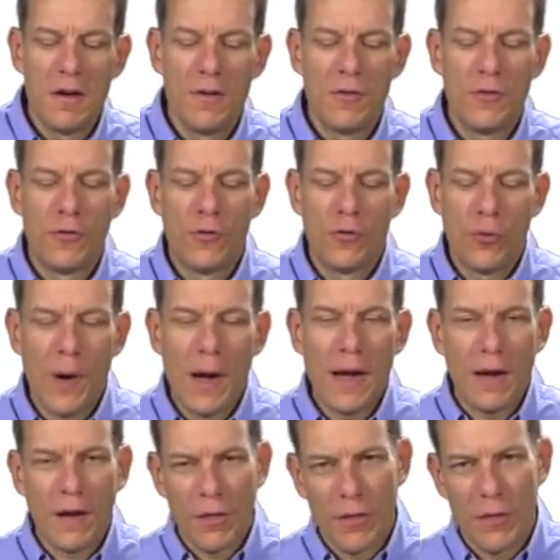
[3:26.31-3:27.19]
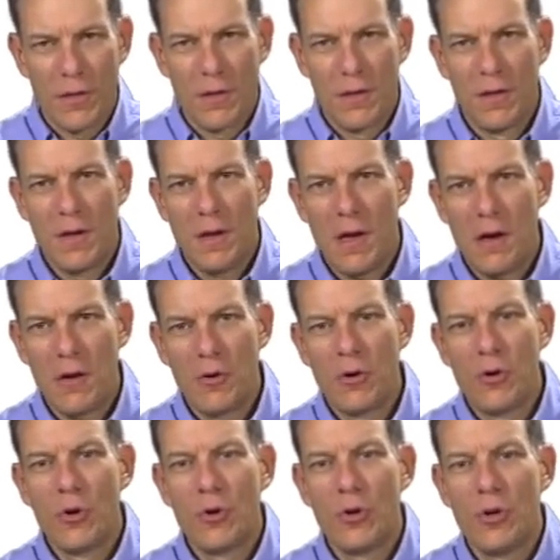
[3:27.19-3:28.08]
strength, how
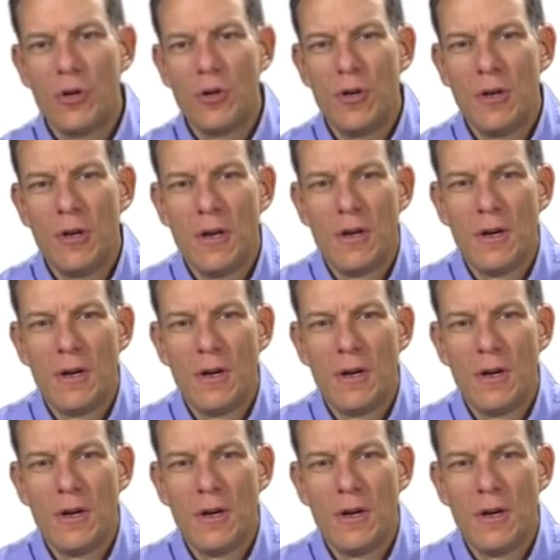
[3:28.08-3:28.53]
good